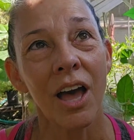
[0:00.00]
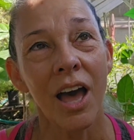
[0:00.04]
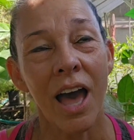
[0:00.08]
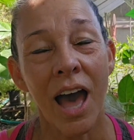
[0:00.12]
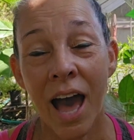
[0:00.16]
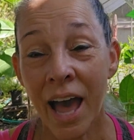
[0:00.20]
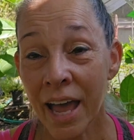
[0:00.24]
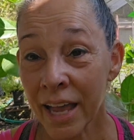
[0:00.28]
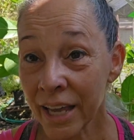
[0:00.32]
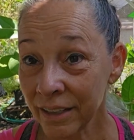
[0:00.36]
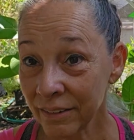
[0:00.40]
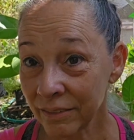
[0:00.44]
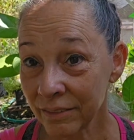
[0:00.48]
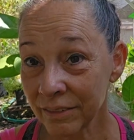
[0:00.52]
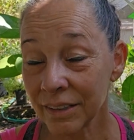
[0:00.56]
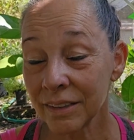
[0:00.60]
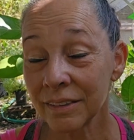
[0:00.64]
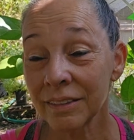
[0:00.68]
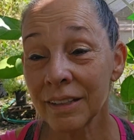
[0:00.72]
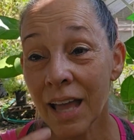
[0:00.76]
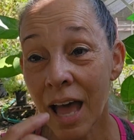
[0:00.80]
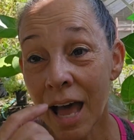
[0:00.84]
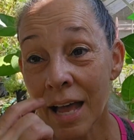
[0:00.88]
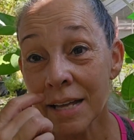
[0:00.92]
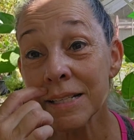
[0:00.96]
I
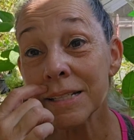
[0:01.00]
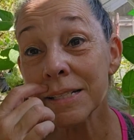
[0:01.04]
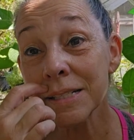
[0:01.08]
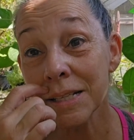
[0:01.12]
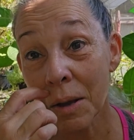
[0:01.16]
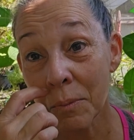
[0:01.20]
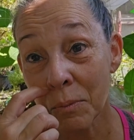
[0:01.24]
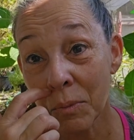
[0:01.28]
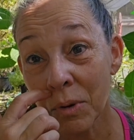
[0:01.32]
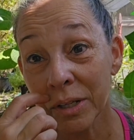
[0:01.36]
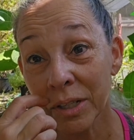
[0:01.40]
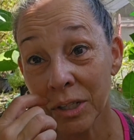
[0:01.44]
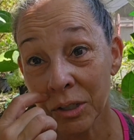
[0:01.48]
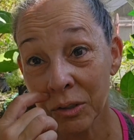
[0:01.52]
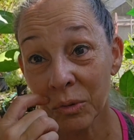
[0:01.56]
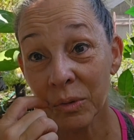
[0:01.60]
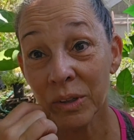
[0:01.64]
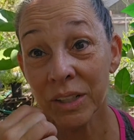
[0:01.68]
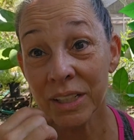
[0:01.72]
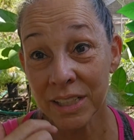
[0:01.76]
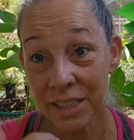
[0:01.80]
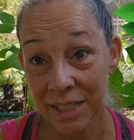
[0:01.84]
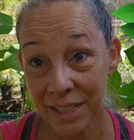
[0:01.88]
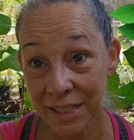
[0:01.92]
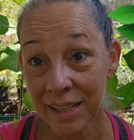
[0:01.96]
somewhat
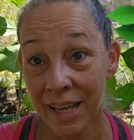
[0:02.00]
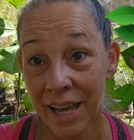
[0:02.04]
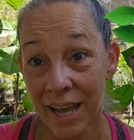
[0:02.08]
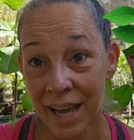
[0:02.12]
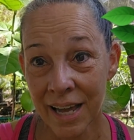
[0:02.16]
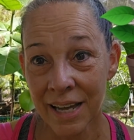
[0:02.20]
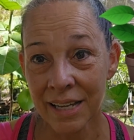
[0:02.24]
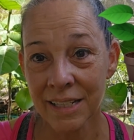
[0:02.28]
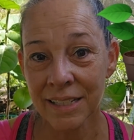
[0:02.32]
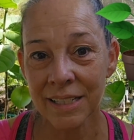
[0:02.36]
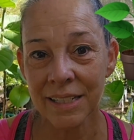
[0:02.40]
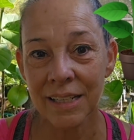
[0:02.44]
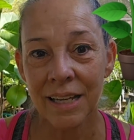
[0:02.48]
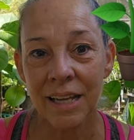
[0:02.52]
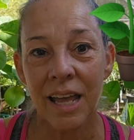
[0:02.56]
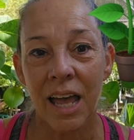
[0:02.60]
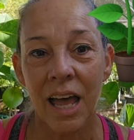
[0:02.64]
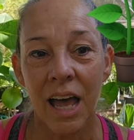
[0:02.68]
agree to that,